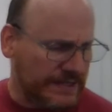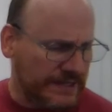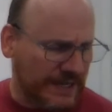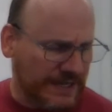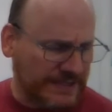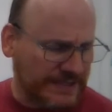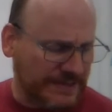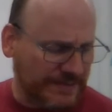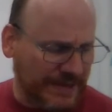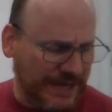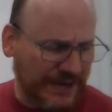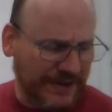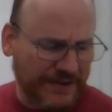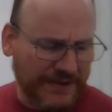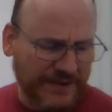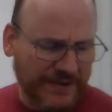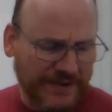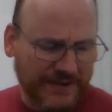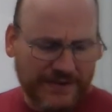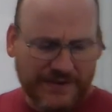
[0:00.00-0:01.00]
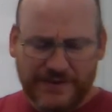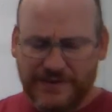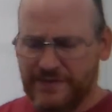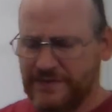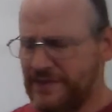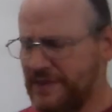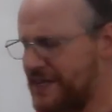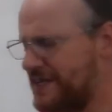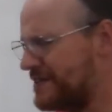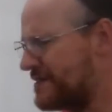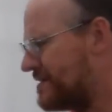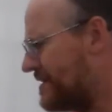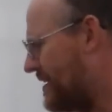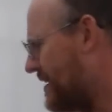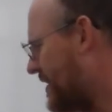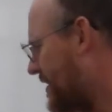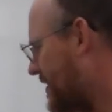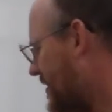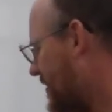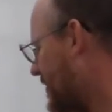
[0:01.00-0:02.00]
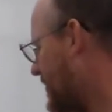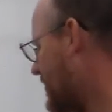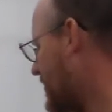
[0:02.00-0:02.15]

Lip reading: Talks about things like